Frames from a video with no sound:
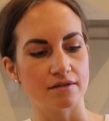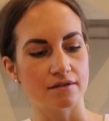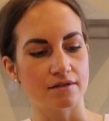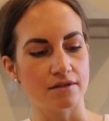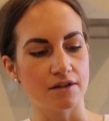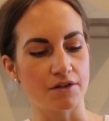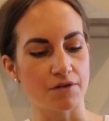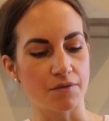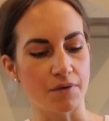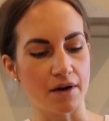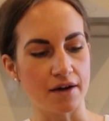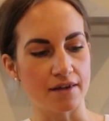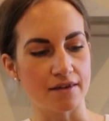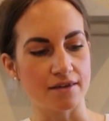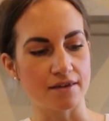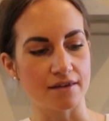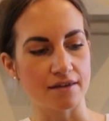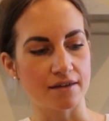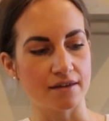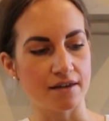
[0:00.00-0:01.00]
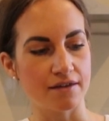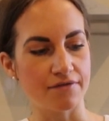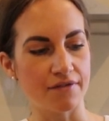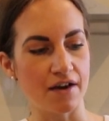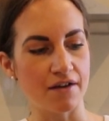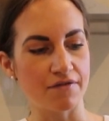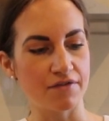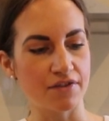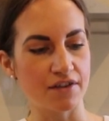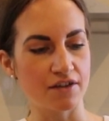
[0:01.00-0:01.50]
Otherwise, if
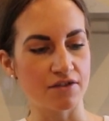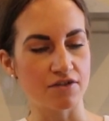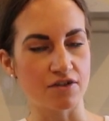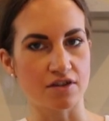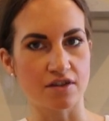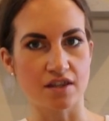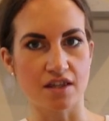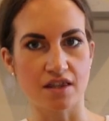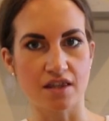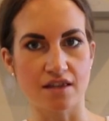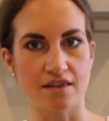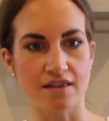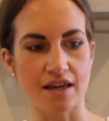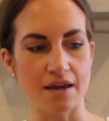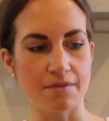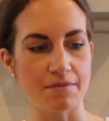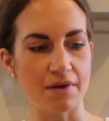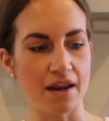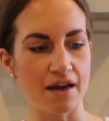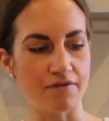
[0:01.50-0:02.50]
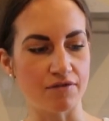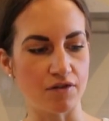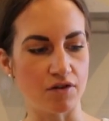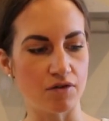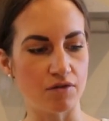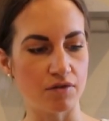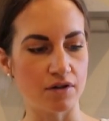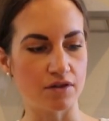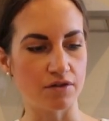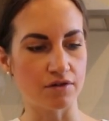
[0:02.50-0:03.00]
everything's just at the same
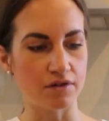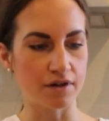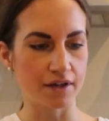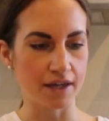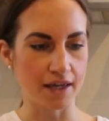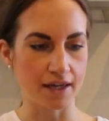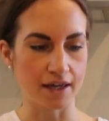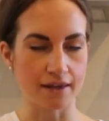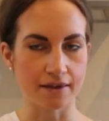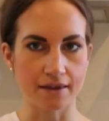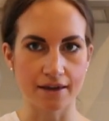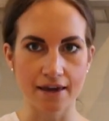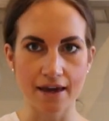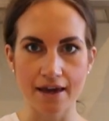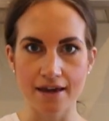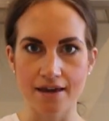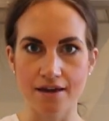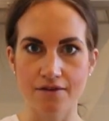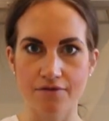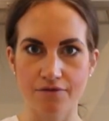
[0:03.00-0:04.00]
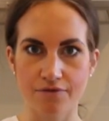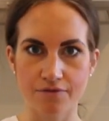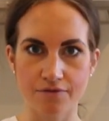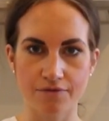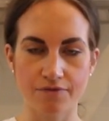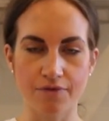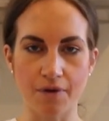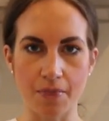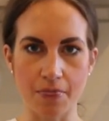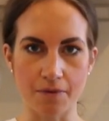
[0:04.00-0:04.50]
level and you're looking at the cake
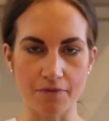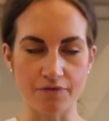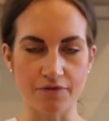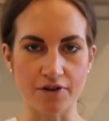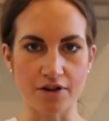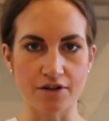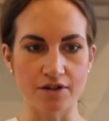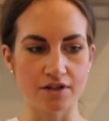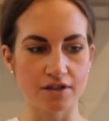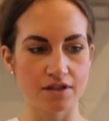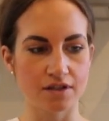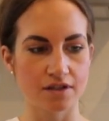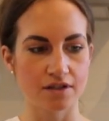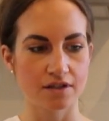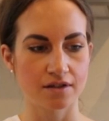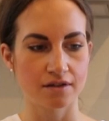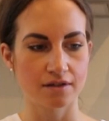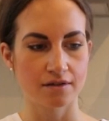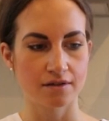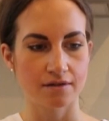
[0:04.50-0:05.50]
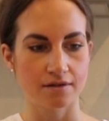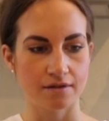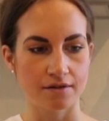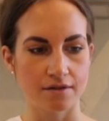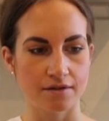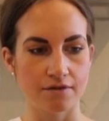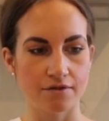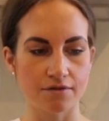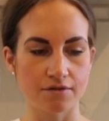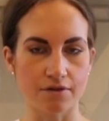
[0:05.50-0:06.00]
from the front,
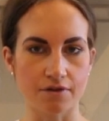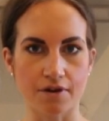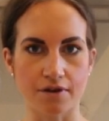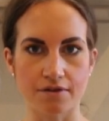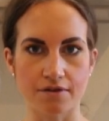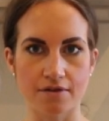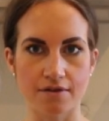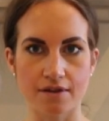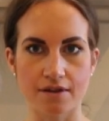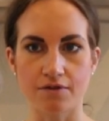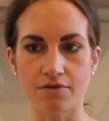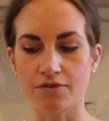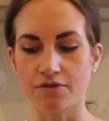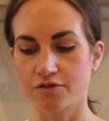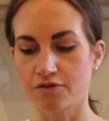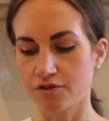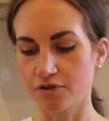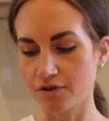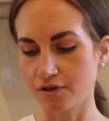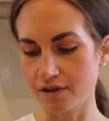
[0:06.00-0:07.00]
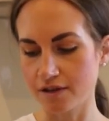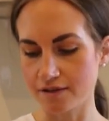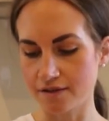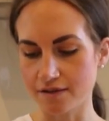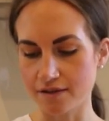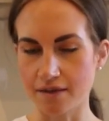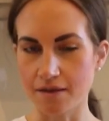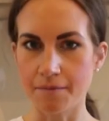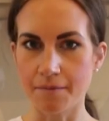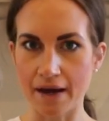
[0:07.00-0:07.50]
you're not going to see all the
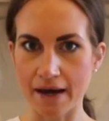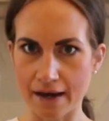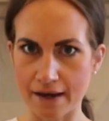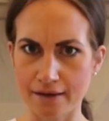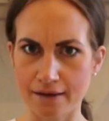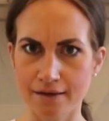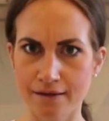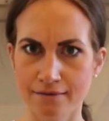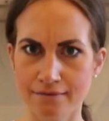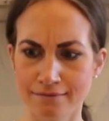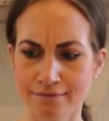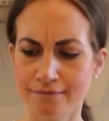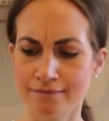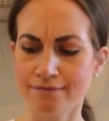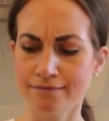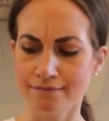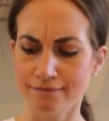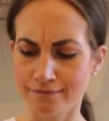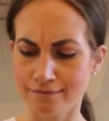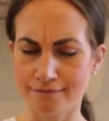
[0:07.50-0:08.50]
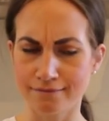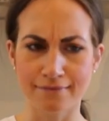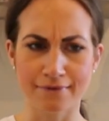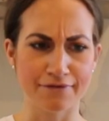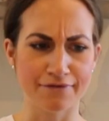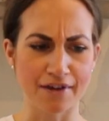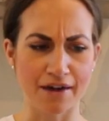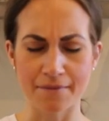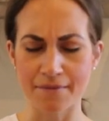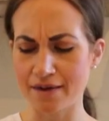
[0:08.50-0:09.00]
chocolates at the back,
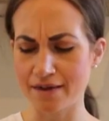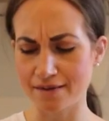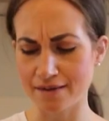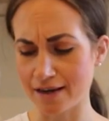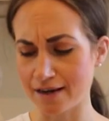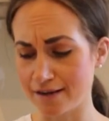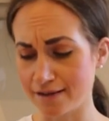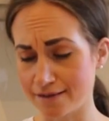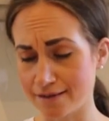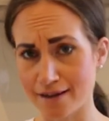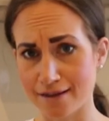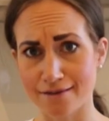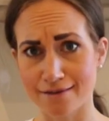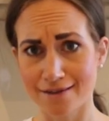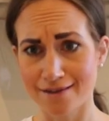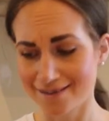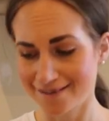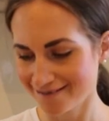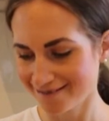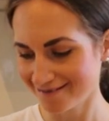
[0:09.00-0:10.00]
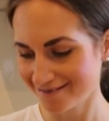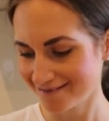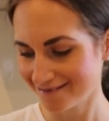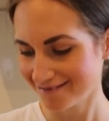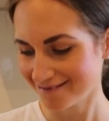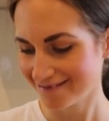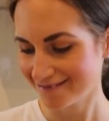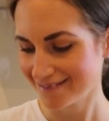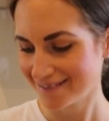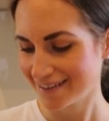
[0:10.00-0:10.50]
if that makes any sense. So
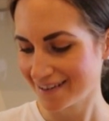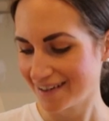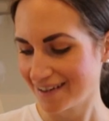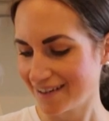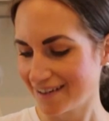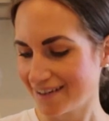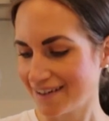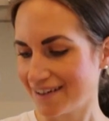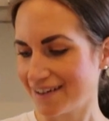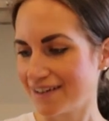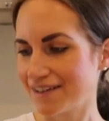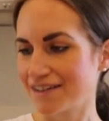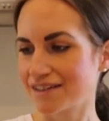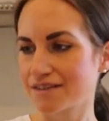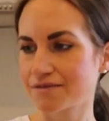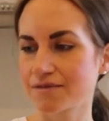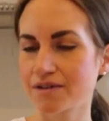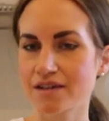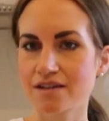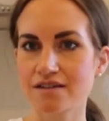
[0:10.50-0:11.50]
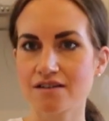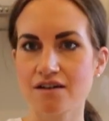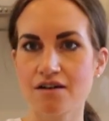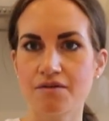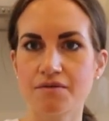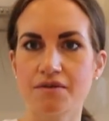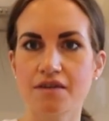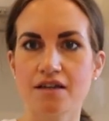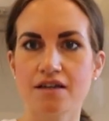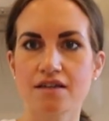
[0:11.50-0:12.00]
I'm going to
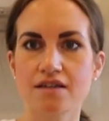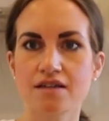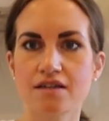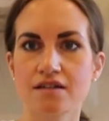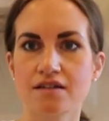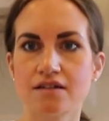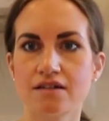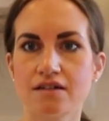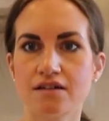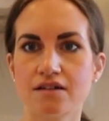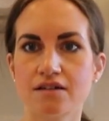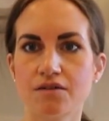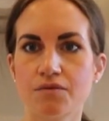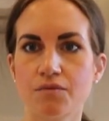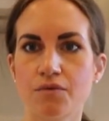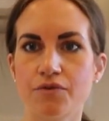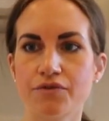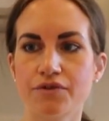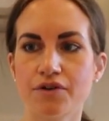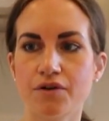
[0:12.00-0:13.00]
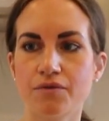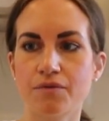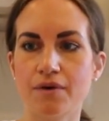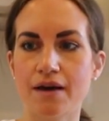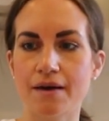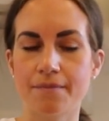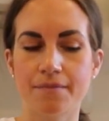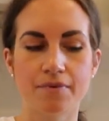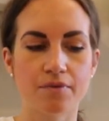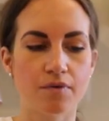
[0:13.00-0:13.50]
start with this walnut
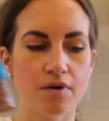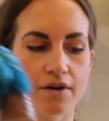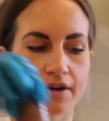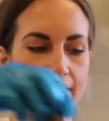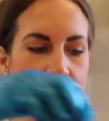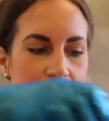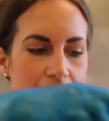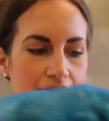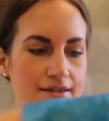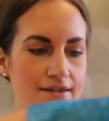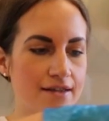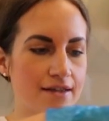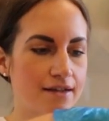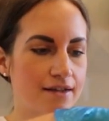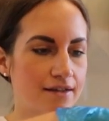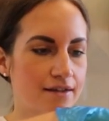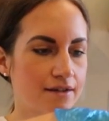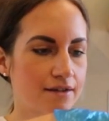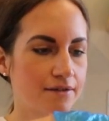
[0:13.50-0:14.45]
whip. What a classic.